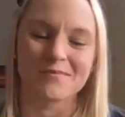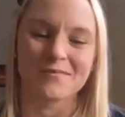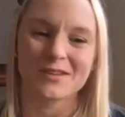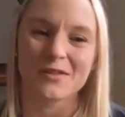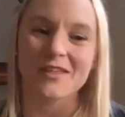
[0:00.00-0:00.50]

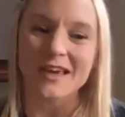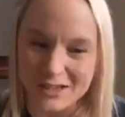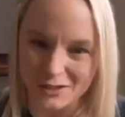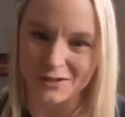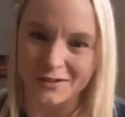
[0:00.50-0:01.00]
So
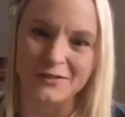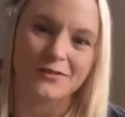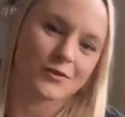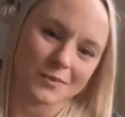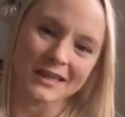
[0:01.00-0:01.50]
thank you
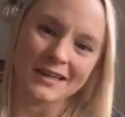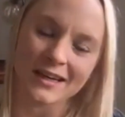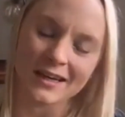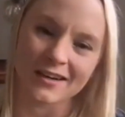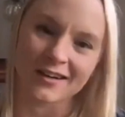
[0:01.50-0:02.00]
for being
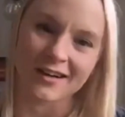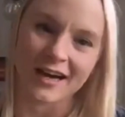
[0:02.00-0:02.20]
here.